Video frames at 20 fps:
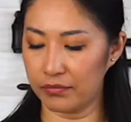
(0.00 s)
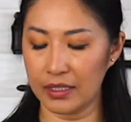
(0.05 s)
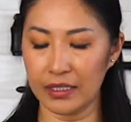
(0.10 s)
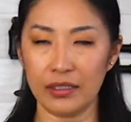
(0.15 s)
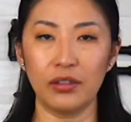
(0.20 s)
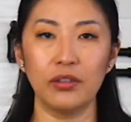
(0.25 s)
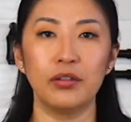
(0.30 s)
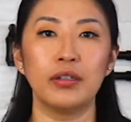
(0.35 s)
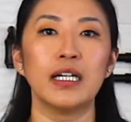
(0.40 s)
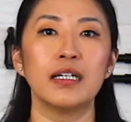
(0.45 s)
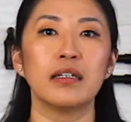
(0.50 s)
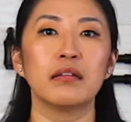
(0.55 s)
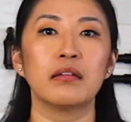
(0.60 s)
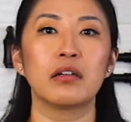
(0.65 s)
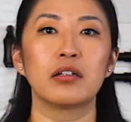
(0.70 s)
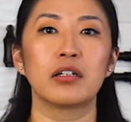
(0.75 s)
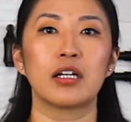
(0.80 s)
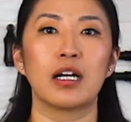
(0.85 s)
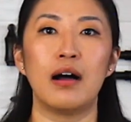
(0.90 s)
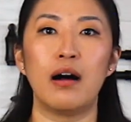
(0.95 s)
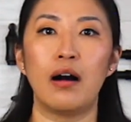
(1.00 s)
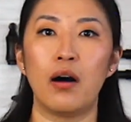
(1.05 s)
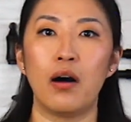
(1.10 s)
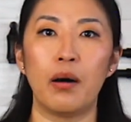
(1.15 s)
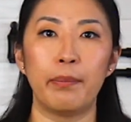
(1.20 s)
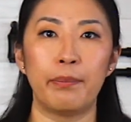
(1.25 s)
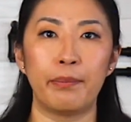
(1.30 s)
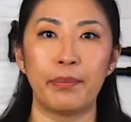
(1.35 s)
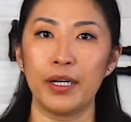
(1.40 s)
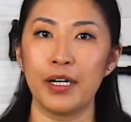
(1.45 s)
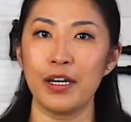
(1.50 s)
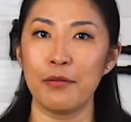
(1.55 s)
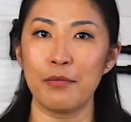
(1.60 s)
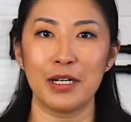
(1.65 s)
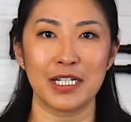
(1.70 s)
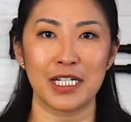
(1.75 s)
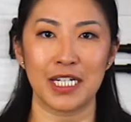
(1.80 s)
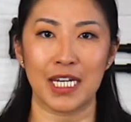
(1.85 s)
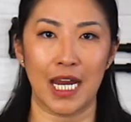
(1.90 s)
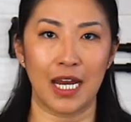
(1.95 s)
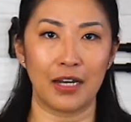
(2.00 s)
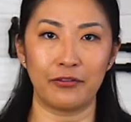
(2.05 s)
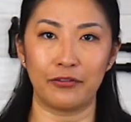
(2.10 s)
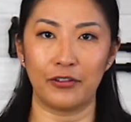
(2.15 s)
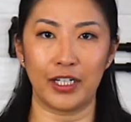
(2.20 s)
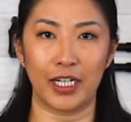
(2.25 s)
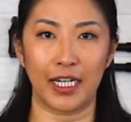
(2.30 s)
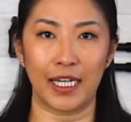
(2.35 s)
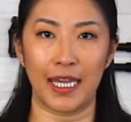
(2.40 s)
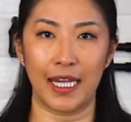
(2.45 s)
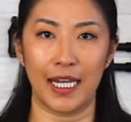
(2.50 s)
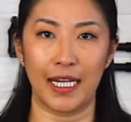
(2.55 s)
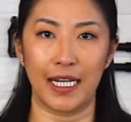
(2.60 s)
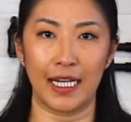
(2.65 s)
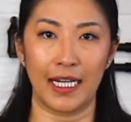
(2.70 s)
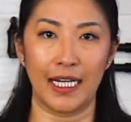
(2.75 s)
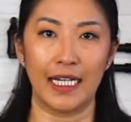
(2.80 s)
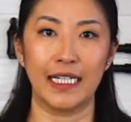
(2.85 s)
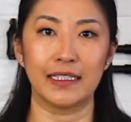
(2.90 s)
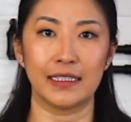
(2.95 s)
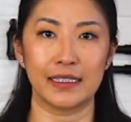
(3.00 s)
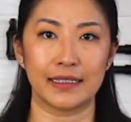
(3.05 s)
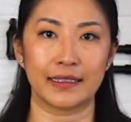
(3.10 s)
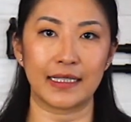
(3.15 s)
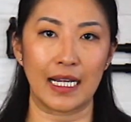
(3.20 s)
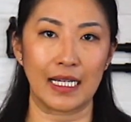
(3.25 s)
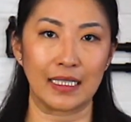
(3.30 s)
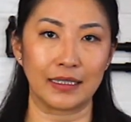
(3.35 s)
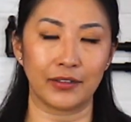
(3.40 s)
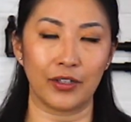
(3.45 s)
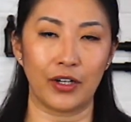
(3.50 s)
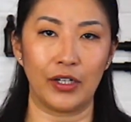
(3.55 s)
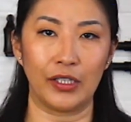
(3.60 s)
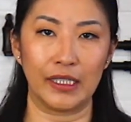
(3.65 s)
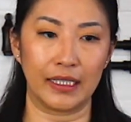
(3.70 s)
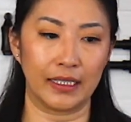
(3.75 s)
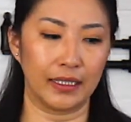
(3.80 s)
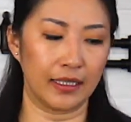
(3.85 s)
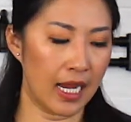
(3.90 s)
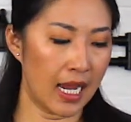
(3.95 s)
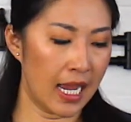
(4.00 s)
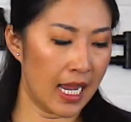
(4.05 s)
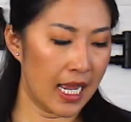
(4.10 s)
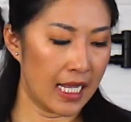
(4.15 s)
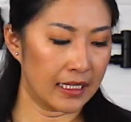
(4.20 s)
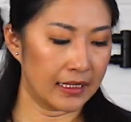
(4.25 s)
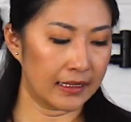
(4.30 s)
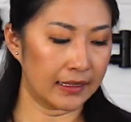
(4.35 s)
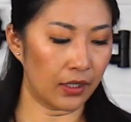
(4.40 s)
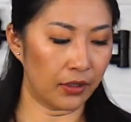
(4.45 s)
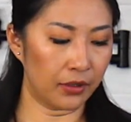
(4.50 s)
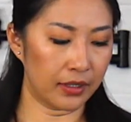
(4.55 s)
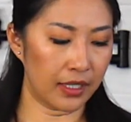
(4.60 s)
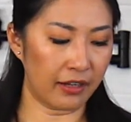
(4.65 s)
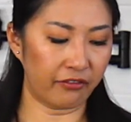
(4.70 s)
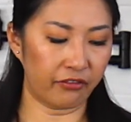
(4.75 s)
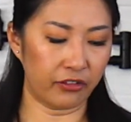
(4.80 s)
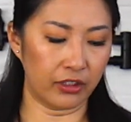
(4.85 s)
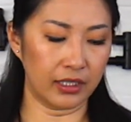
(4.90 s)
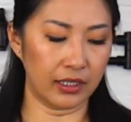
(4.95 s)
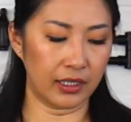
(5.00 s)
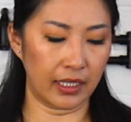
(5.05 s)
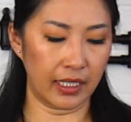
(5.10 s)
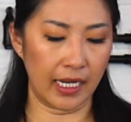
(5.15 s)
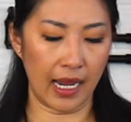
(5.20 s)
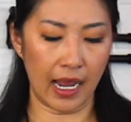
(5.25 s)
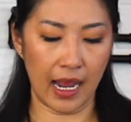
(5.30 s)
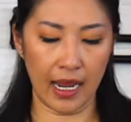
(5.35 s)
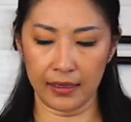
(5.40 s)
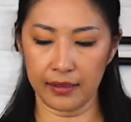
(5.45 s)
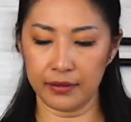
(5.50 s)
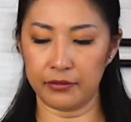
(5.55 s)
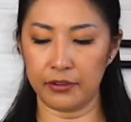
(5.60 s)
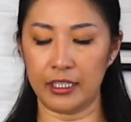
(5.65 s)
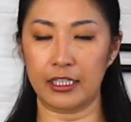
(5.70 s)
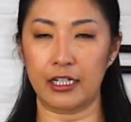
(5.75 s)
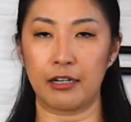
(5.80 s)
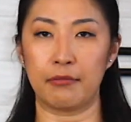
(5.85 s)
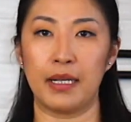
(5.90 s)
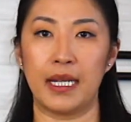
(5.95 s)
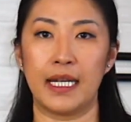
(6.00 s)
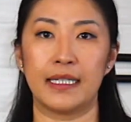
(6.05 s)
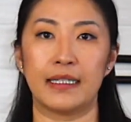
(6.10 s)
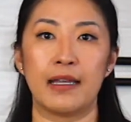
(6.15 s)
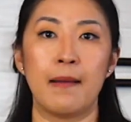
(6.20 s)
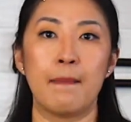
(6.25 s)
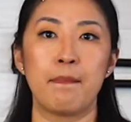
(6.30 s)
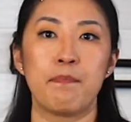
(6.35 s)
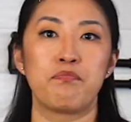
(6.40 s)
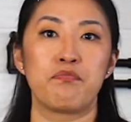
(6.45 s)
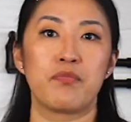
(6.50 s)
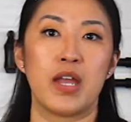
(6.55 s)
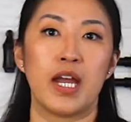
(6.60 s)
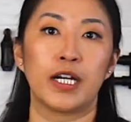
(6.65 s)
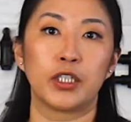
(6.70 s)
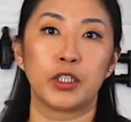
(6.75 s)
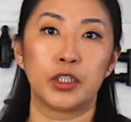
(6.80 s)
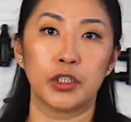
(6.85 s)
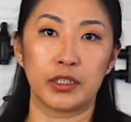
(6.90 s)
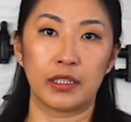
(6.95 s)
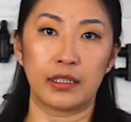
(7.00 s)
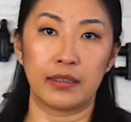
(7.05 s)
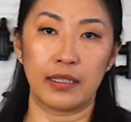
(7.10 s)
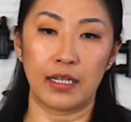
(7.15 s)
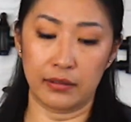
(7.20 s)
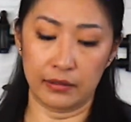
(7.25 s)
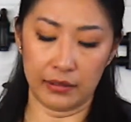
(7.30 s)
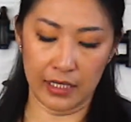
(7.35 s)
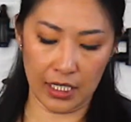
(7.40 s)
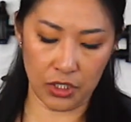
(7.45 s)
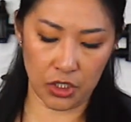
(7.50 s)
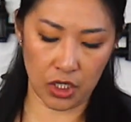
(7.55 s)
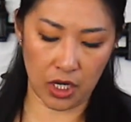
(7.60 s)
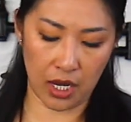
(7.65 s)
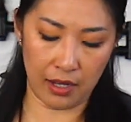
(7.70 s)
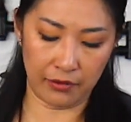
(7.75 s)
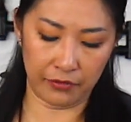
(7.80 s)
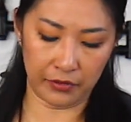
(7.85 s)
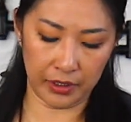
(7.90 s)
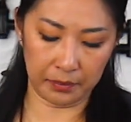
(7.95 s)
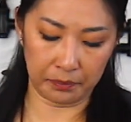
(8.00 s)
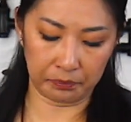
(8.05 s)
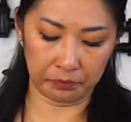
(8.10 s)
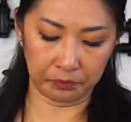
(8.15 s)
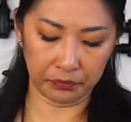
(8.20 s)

You can cook pretty much everything in this cast iron. So definitely highly recommend a good Dutch oven.